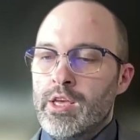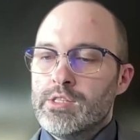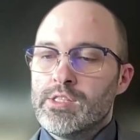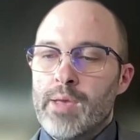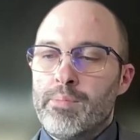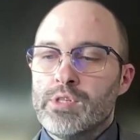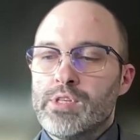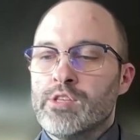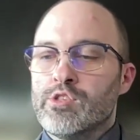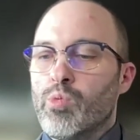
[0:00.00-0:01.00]
Cyprus,
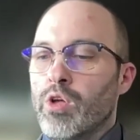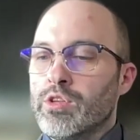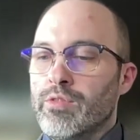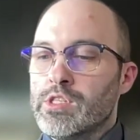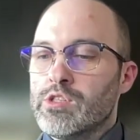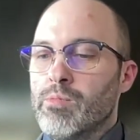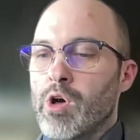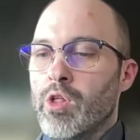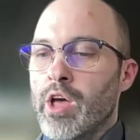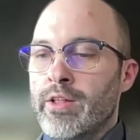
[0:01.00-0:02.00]
as a relatively
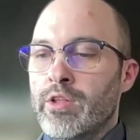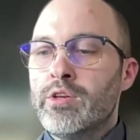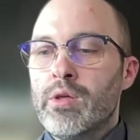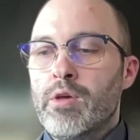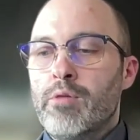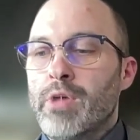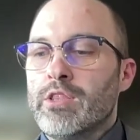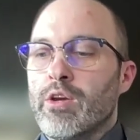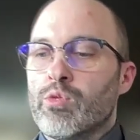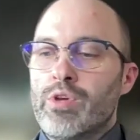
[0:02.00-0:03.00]
small island, meant
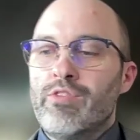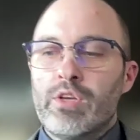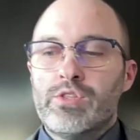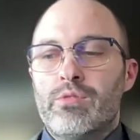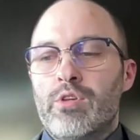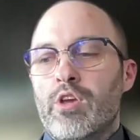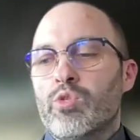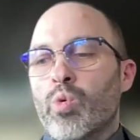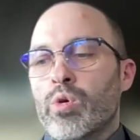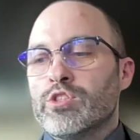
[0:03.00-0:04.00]
that Grievous, in
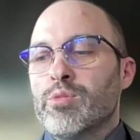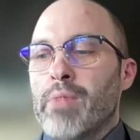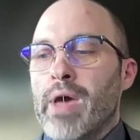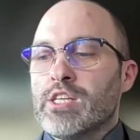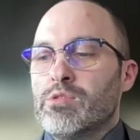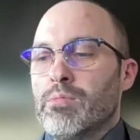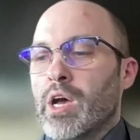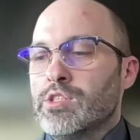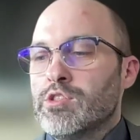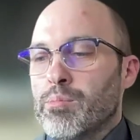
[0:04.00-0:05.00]
order to
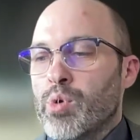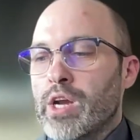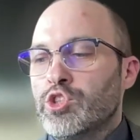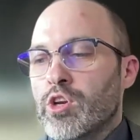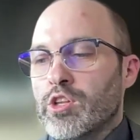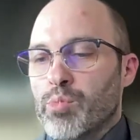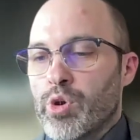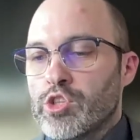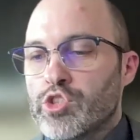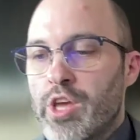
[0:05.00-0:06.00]
maximize the pressure on the
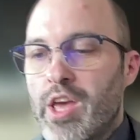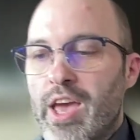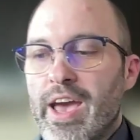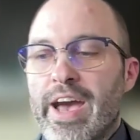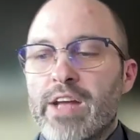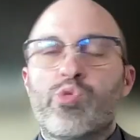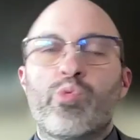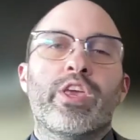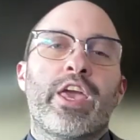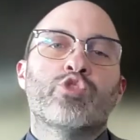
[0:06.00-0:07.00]
British, had to
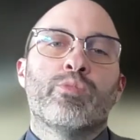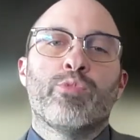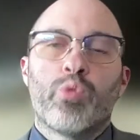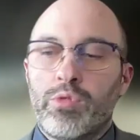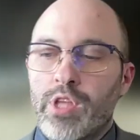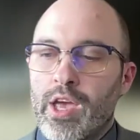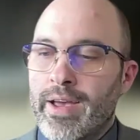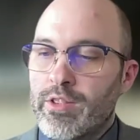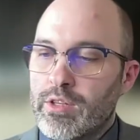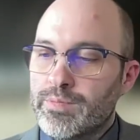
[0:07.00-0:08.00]
engage them throughout the island.